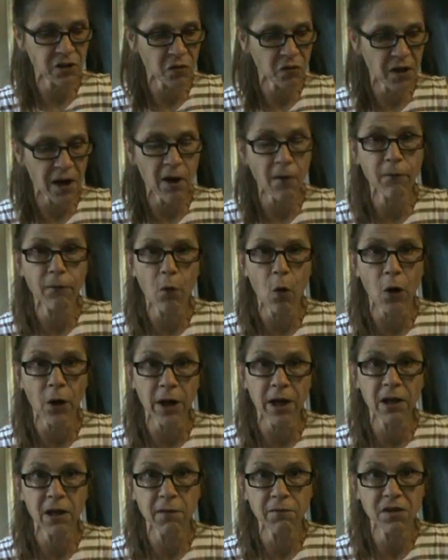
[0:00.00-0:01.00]
so therefore
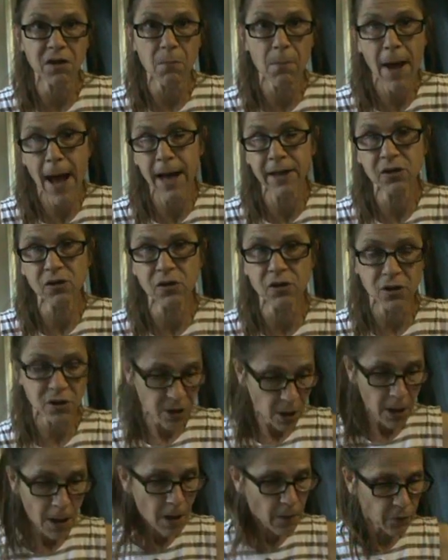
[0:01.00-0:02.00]
it gives the
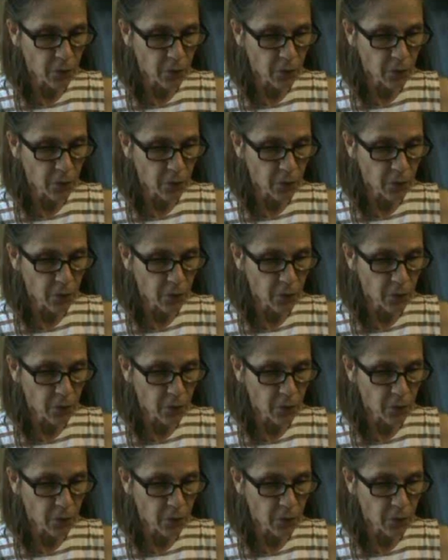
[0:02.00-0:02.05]
masters